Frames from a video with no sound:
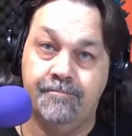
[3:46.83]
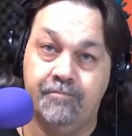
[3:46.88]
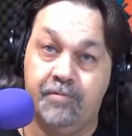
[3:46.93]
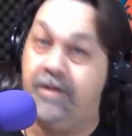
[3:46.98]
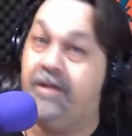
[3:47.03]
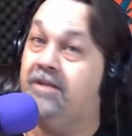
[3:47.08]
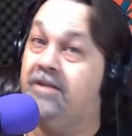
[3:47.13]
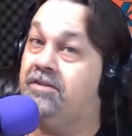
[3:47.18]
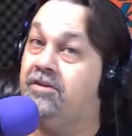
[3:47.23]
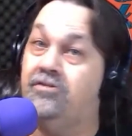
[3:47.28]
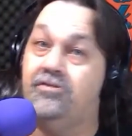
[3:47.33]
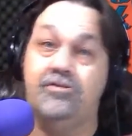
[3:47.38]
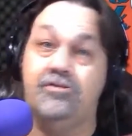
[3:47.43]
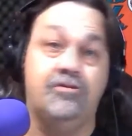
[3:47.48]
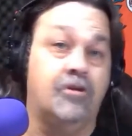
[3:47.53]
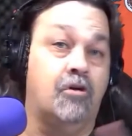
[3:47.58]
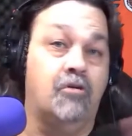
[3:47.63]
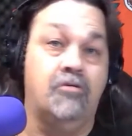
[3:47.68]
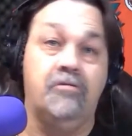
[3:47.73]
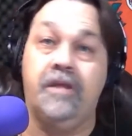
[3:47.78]
Because there's
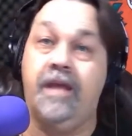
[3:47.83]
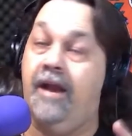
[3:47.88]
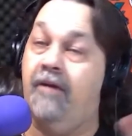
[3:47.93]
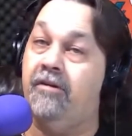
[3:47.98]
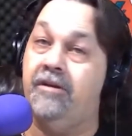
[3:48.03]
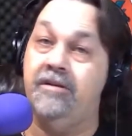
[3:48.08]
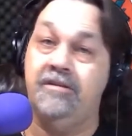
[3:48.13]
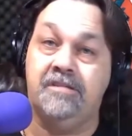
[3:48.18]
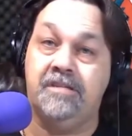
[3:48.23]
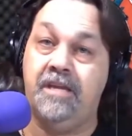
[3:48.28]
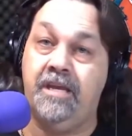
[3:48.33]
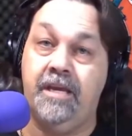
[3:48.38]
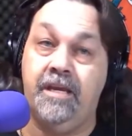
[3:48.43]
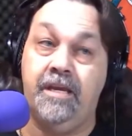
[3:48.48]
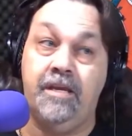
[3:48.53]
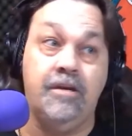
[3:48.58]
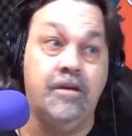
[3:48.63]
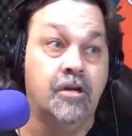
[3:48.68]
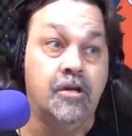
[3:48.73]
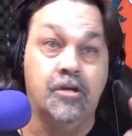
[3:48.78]
no
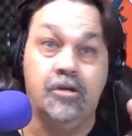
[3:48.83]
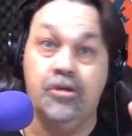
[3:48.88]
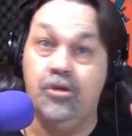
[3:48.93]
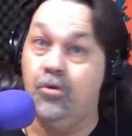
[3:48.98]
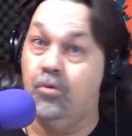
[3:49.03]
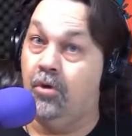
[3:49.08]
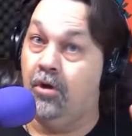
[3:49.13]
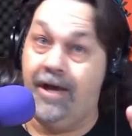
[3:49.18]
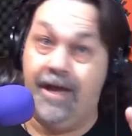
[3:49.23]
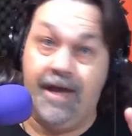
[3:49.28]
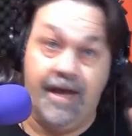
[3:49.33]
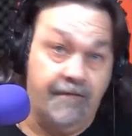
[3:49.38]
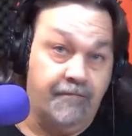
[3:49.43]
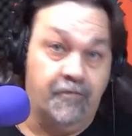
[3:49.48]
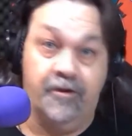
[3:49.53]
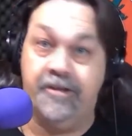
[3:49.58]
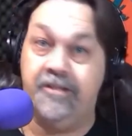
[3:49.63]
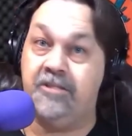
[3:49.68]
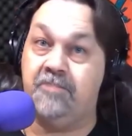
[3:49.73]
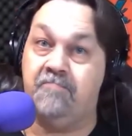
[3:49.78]
guarantee you will
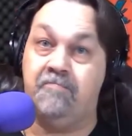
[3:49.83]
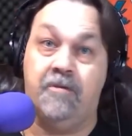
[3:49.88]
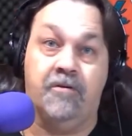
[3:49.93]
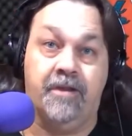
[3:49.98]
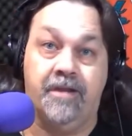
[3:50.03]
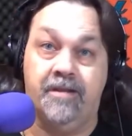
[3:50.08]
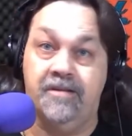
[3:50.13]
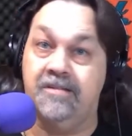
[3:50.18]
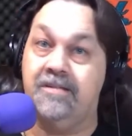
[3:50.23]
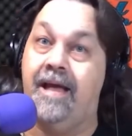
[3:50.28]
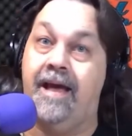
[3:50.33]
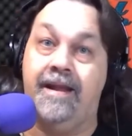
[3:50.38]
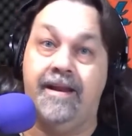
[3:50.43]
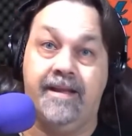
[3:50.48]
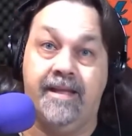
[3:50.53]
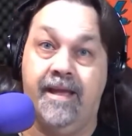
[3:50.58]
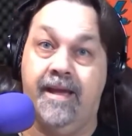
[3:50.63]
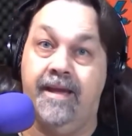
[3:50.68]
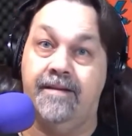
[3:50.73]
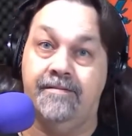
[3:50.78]
ever experience that
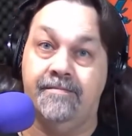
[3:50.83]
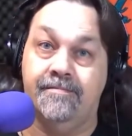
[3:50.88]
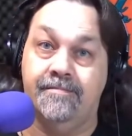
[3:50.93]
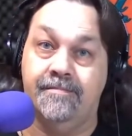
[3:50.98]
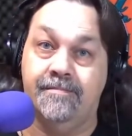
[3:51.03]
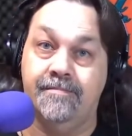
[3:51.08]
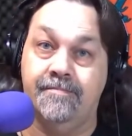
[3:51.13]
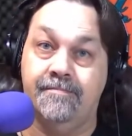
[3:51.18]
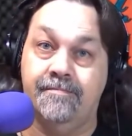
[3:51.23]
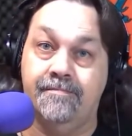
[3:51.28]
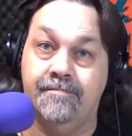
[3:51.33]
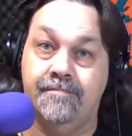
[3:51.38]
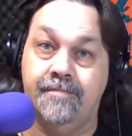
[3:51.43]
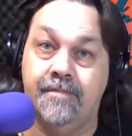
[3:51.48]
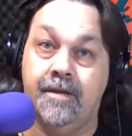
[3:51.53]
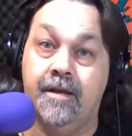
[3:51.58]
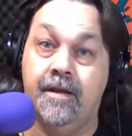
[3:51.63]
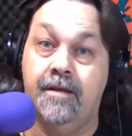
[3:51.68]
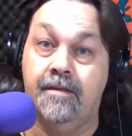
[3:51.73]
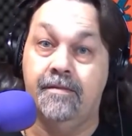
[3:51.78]
again.
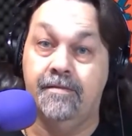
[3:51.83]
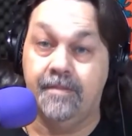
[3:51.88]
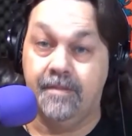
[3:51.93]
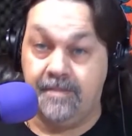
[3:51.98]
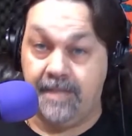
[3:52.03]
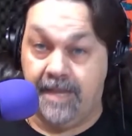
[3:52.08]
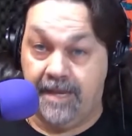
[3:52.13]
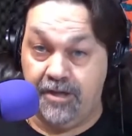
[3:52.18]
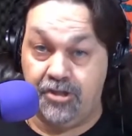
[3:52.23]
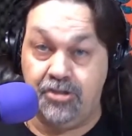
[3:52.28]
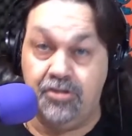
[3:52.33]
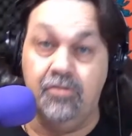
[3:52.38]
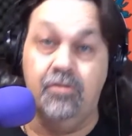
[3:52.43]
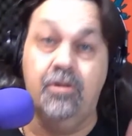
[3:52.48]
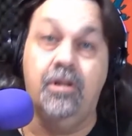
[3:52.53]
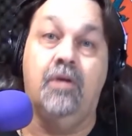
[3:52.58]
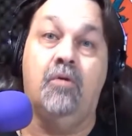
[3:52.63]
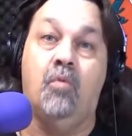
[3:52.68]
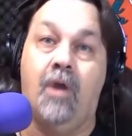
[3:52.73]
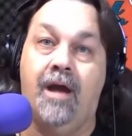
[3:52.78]
The day
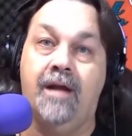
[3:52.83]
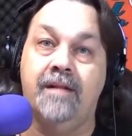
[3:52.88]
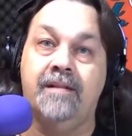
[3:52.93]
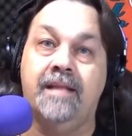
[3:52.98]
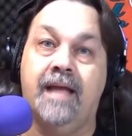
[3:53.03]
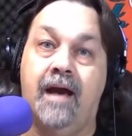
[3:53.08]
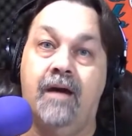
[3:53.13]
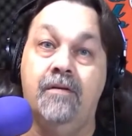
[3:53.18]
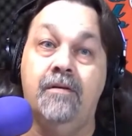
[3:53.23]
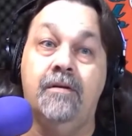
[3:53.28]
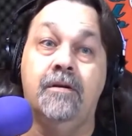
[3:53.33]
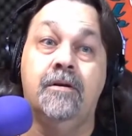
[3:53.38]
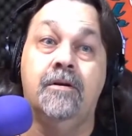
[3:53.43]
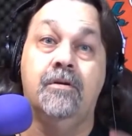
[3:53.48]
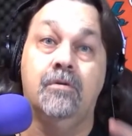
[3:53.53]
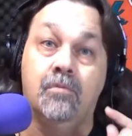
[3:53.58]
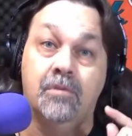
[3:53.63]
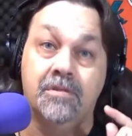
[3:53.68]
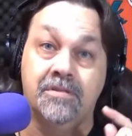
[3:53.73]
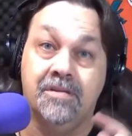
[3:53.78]
Shula walked out
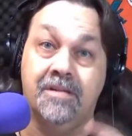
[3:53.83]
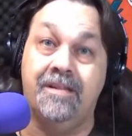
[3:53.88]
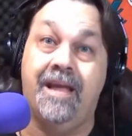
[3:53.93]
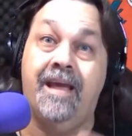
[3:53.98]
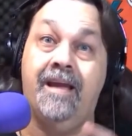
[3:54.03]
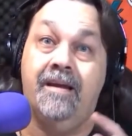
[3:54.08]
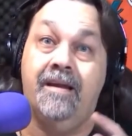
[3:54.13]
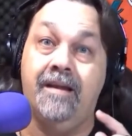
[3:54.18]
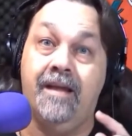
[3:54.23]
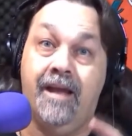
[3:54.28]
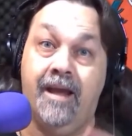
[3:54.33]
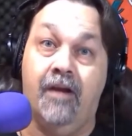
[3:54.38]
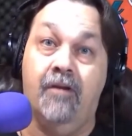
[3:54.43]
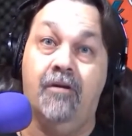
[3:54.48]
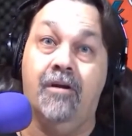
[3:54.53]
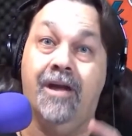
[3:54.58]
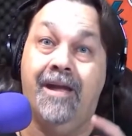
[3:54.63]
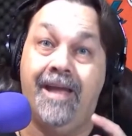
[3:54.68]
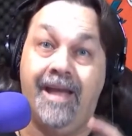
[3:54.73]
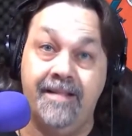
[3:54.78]
was the day an
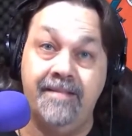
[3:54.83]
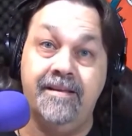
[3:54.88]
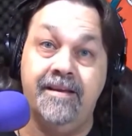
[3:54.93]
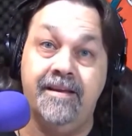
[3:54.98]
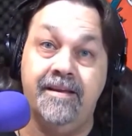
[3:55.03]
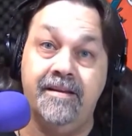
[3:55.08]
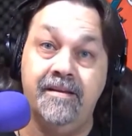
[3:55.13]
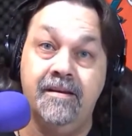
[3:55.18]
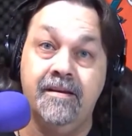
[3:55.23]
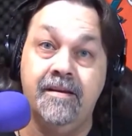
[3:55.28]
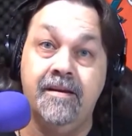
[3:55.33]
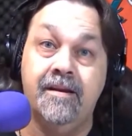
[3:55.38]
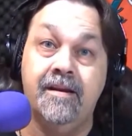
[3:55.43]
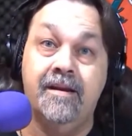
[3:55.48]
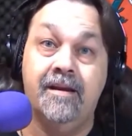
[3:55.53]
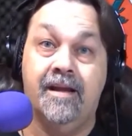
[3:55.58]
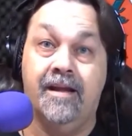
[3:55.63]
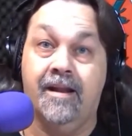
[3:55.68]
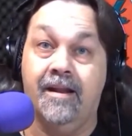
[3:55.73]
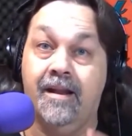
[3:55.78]
era ended
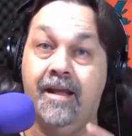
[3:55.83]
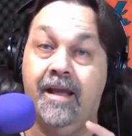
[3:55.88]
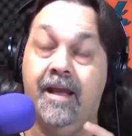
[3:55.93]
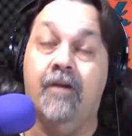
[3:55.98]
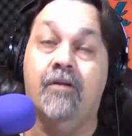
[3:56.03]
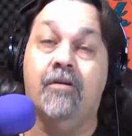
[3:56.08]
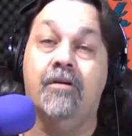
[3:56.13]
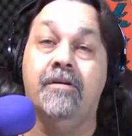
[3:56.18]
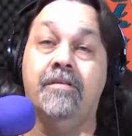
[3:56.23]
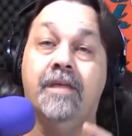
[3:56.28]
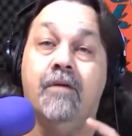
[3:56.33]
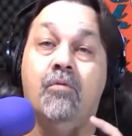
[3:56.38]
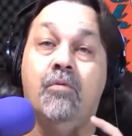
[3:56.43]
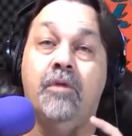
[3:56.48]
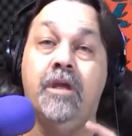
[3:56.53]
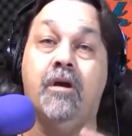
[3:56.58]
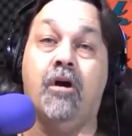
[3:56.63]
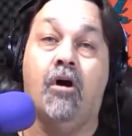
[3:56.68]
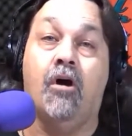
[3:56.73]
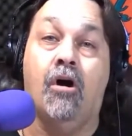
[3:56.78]
and an era that
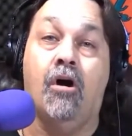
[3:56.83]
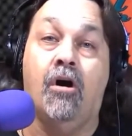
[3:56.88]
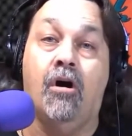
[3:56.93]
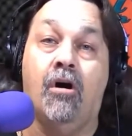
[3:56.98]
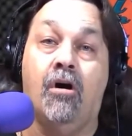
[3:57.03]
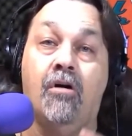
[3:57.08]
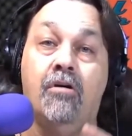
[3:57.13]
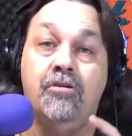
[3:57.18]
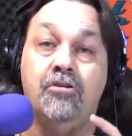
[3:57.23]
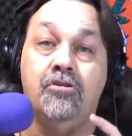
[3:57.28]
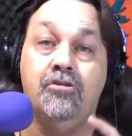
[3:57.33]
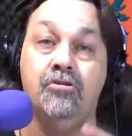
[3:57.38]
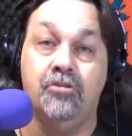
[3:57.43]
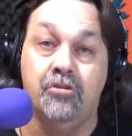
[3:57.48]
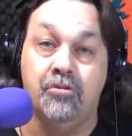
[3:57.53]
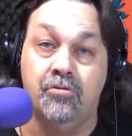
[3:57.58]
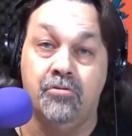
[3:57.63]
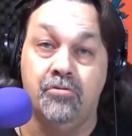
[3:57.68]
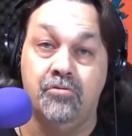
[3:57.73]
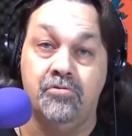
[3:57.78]
we all
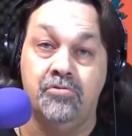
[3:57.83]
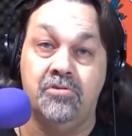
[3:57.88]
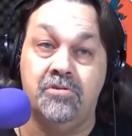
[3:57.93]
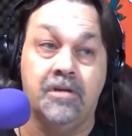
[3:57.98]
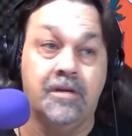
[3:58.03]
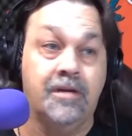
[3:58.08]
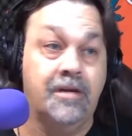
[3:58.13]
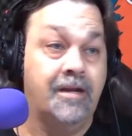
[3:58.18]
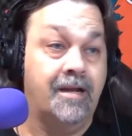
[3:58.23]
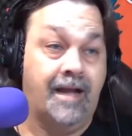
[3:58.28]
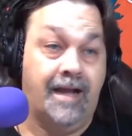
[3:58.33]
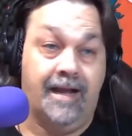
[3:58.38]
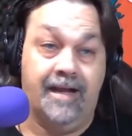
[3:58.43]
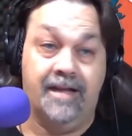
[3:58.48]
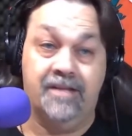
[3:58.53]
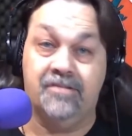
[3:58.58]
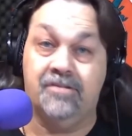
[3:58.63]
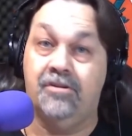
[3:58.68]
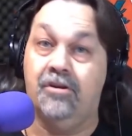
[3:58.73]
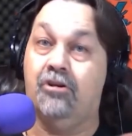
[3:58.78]
use
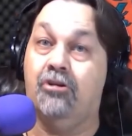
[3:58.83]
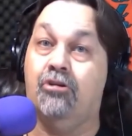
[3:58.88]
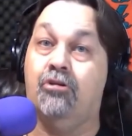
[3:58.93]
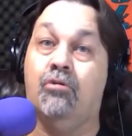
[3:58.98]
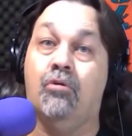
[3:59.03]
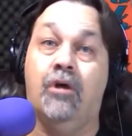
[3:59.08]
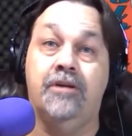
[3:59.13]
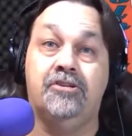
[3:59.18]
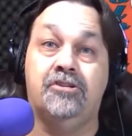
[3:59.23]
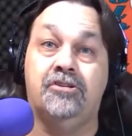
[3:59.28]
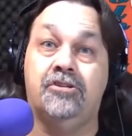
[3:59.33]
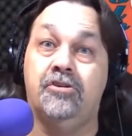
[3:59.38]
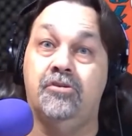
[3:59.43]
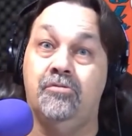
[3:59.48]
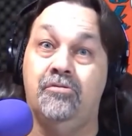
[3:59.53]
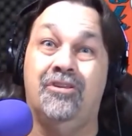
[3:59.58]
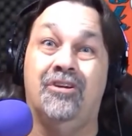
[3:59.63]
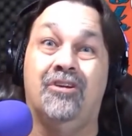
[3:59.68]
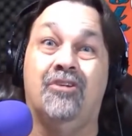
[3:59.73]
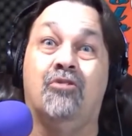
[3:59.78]
as the crutch
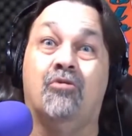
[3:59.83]
to the